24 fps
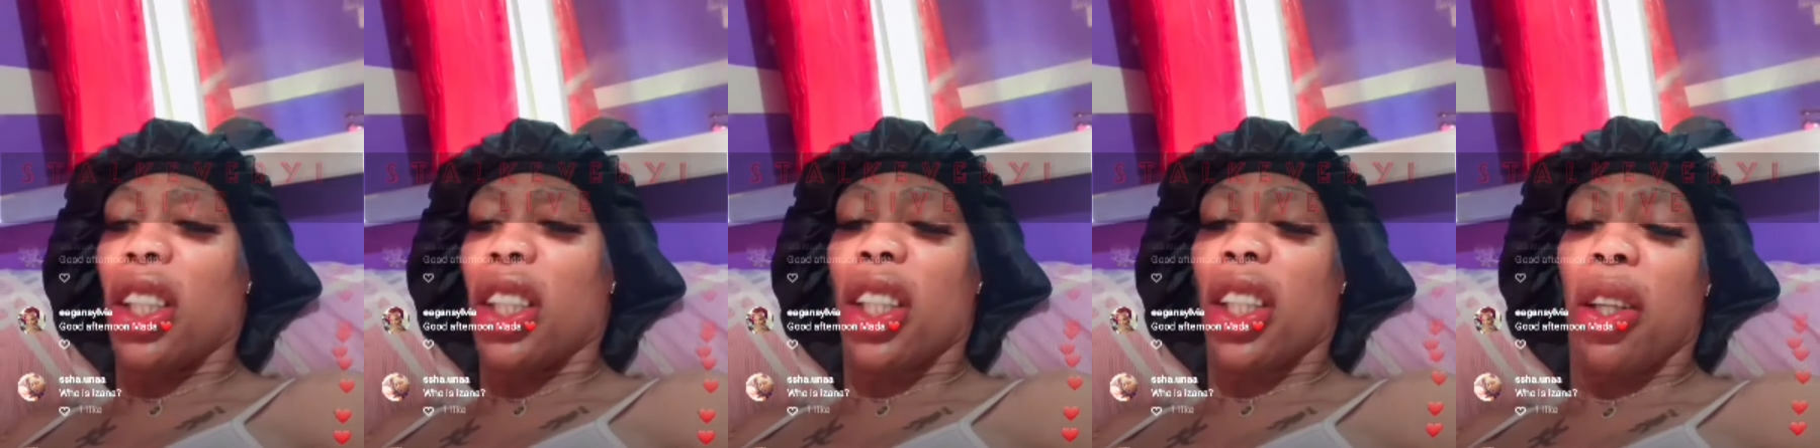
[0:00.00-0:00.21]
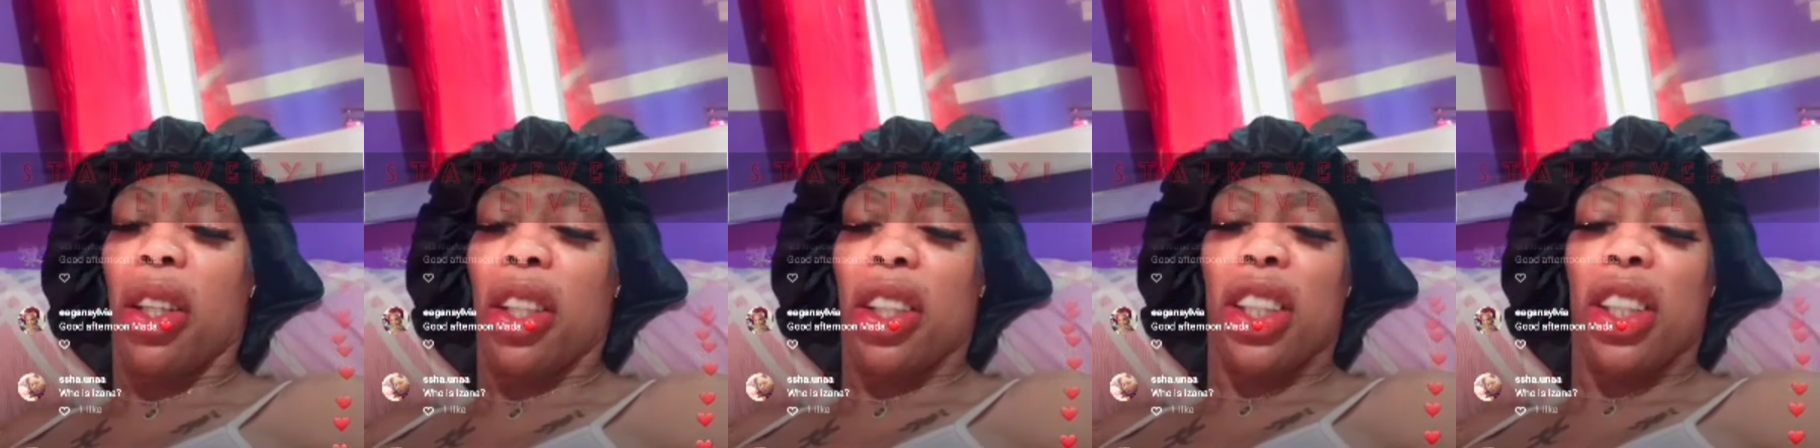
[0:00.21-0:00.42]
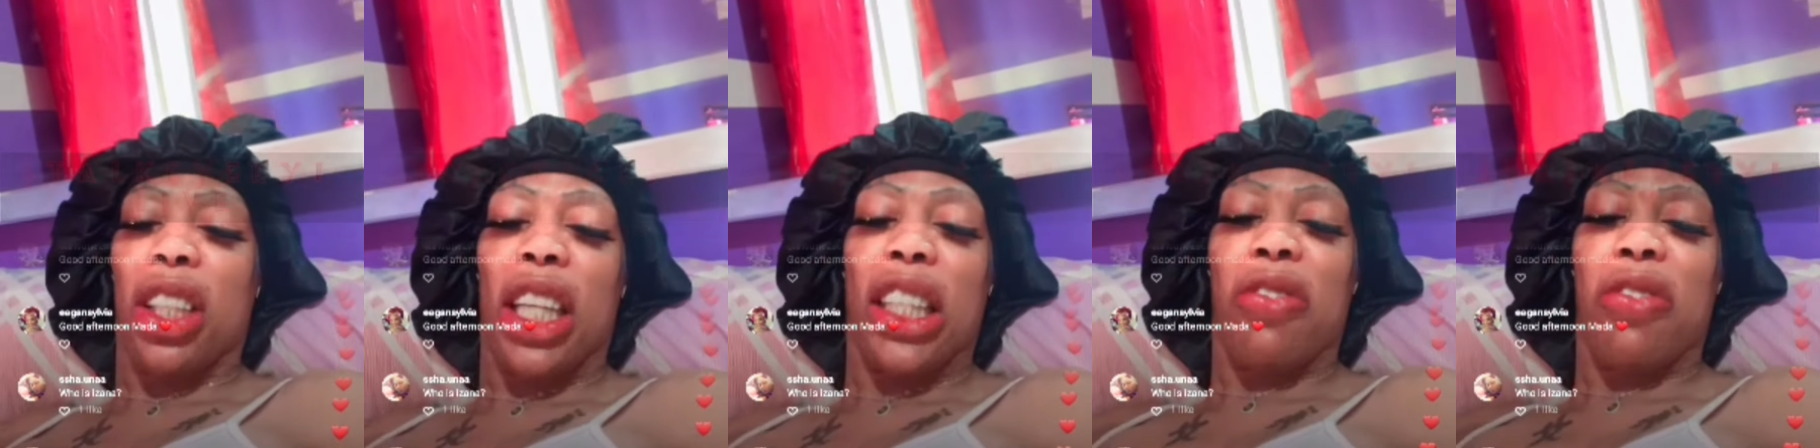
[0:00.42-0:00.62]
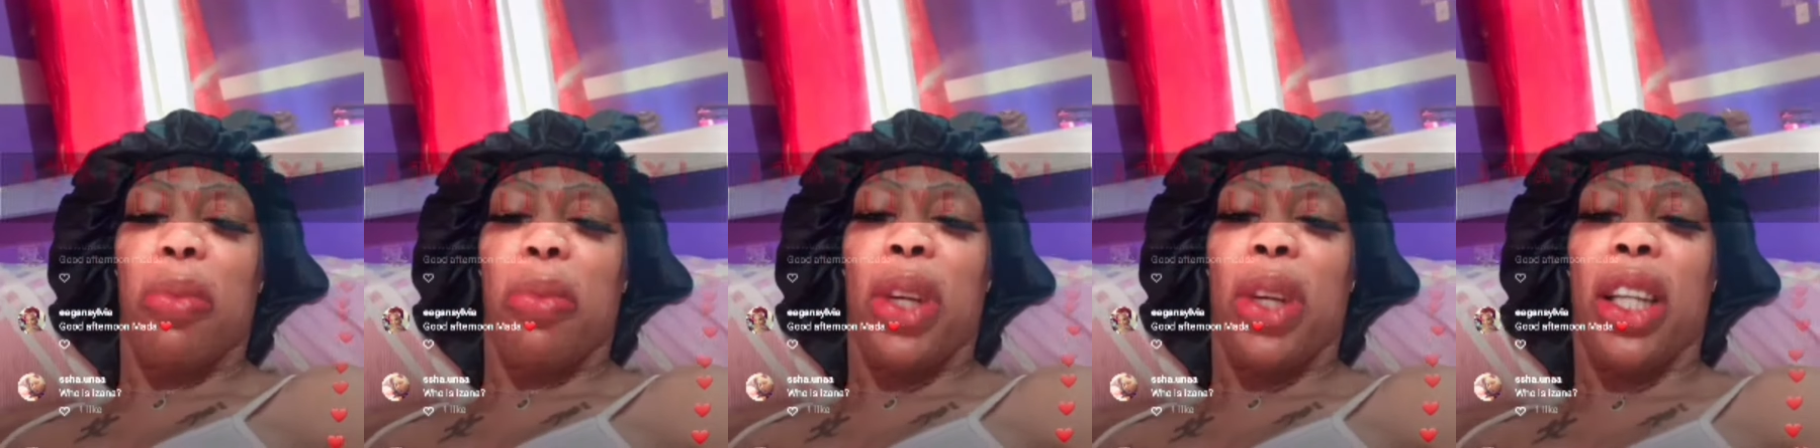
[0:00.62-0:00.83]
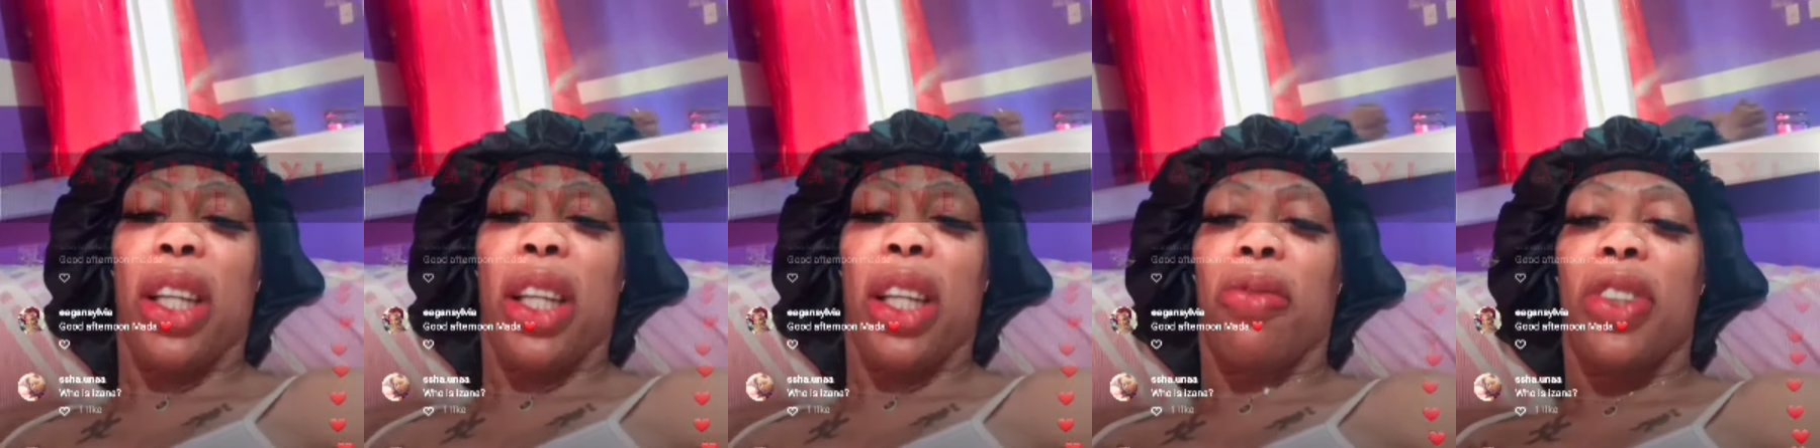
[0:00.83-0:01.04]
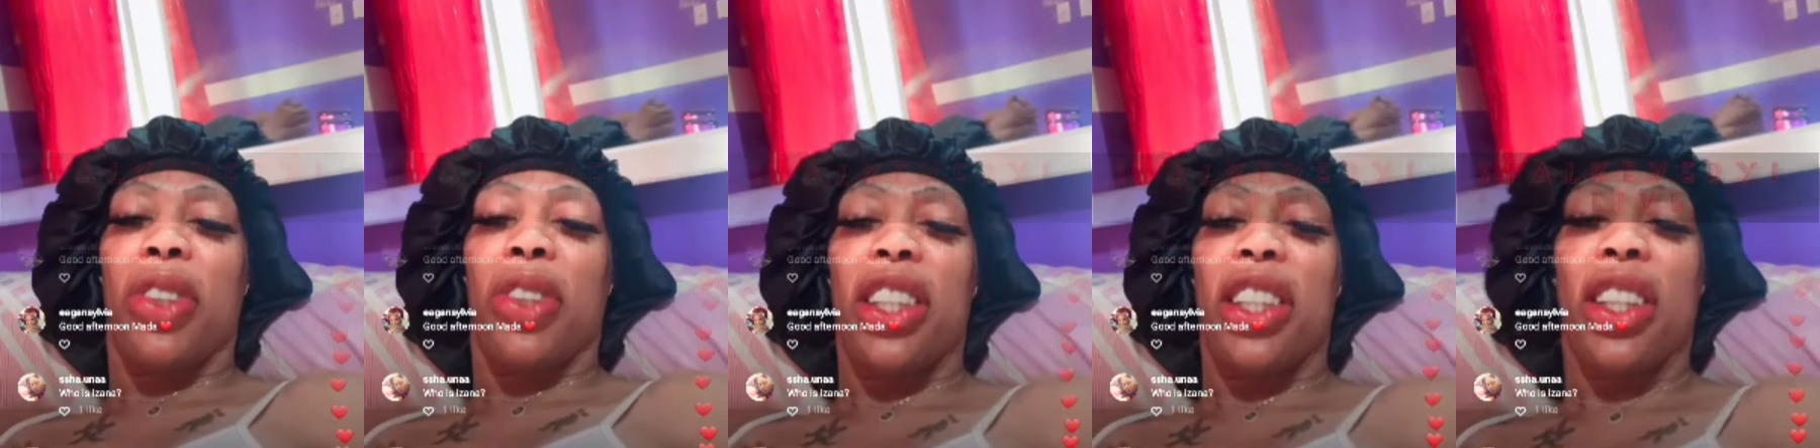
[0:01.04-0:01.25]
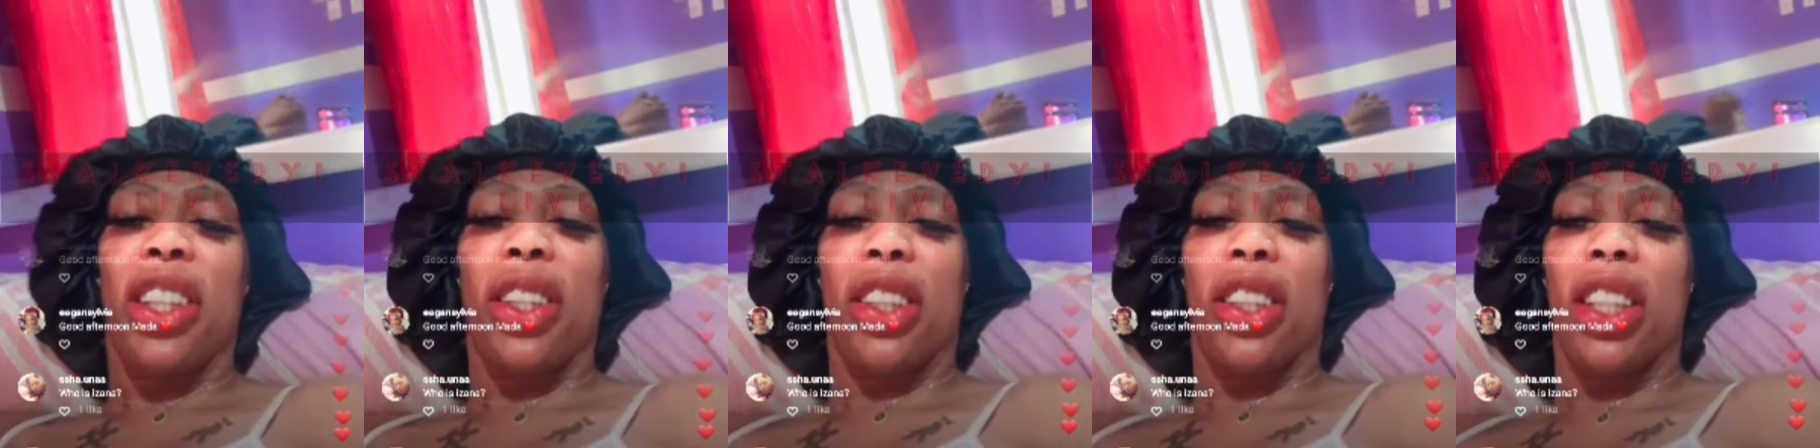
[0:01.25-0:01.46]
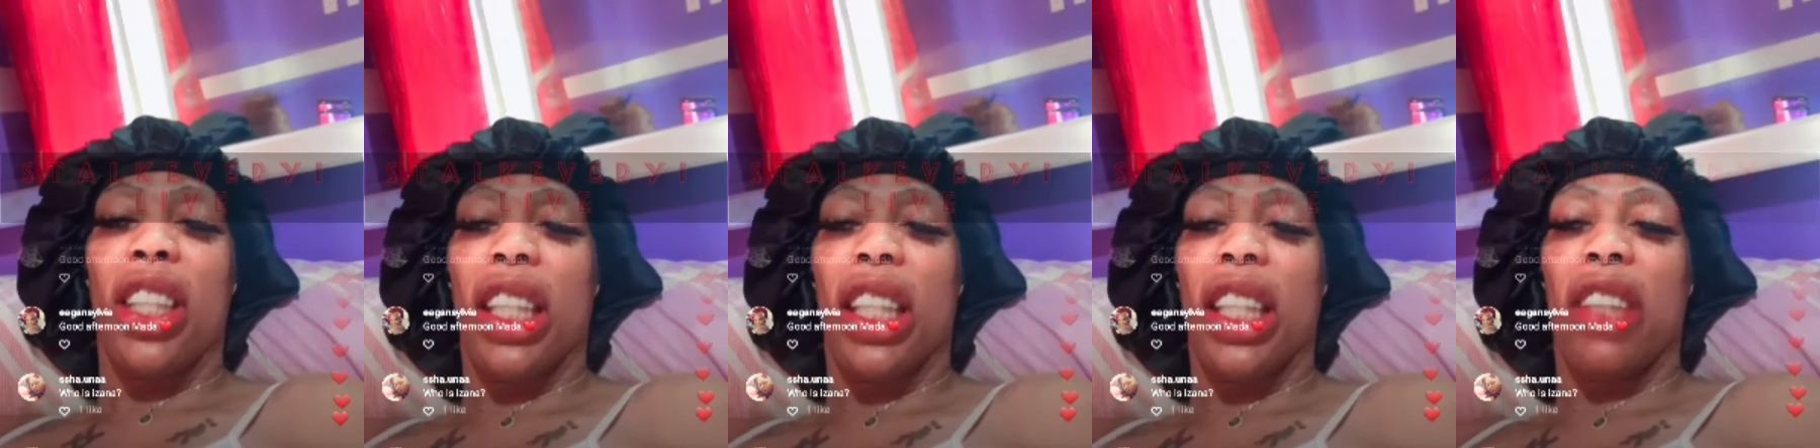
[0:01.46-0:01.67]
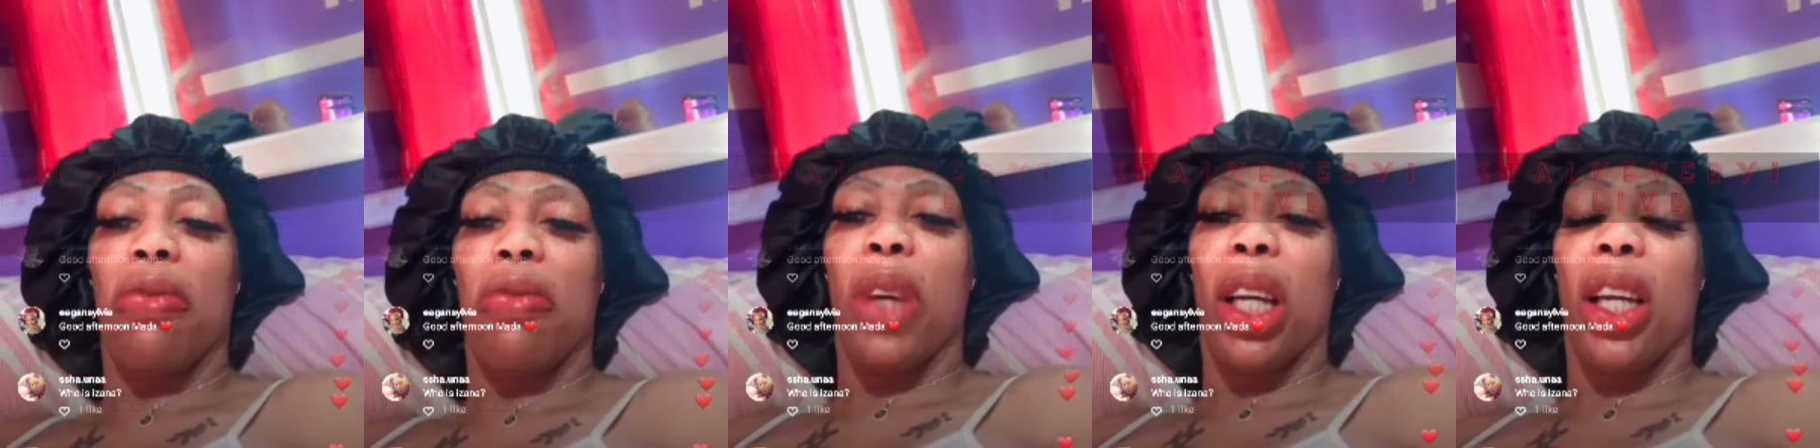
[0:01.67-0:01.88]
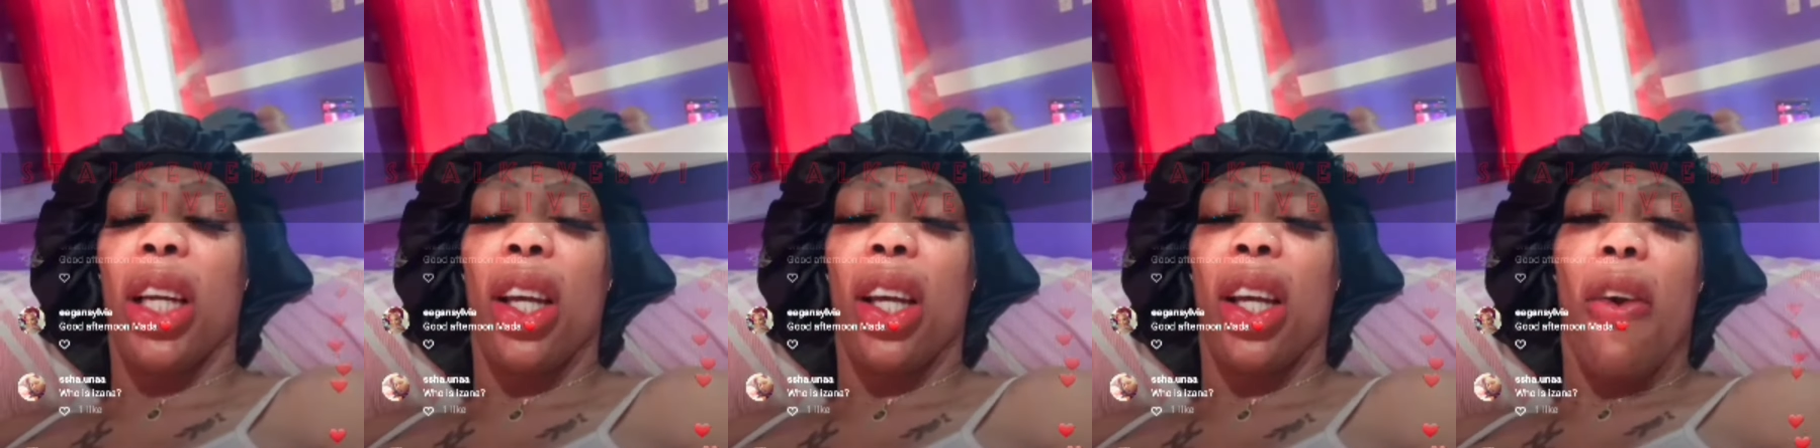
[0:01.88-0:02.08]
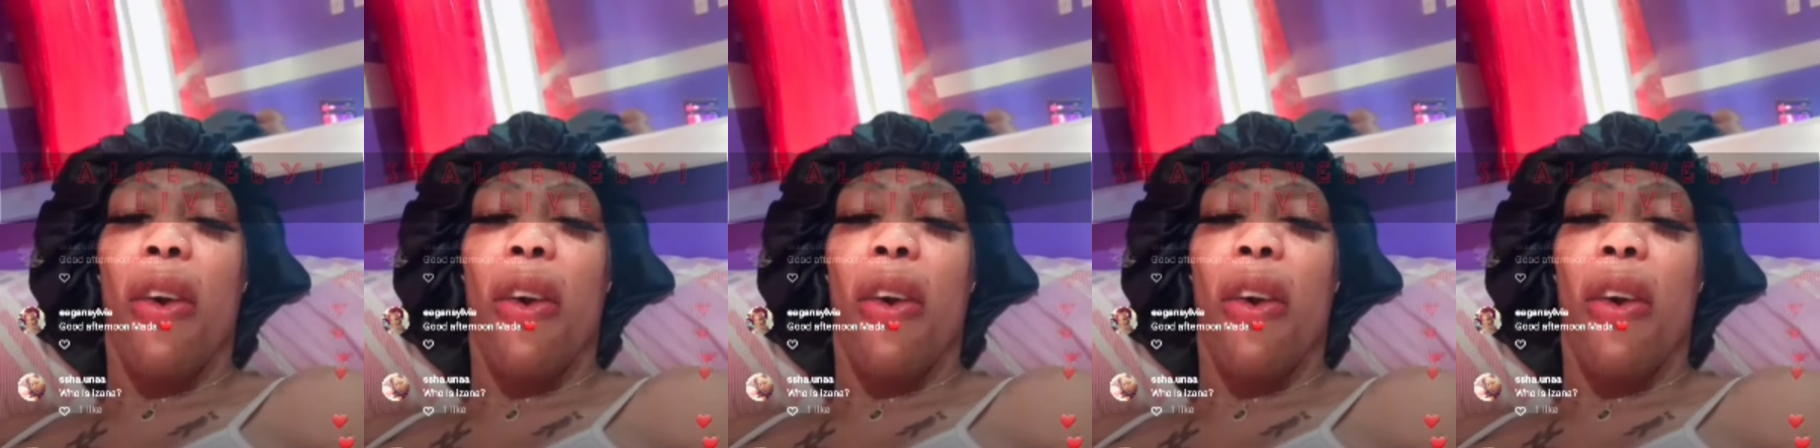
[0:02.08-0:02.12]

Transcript: she not even make this she not even make